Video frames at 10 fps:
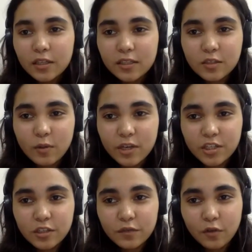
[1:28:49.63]
This
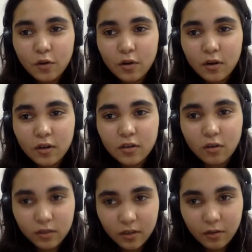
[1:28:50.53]
question is for
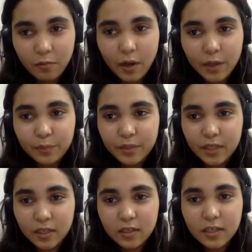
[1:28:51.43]
Dr. Awad
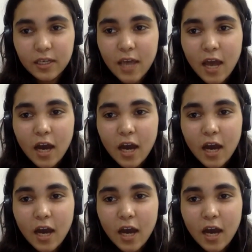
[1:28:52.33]
particularly.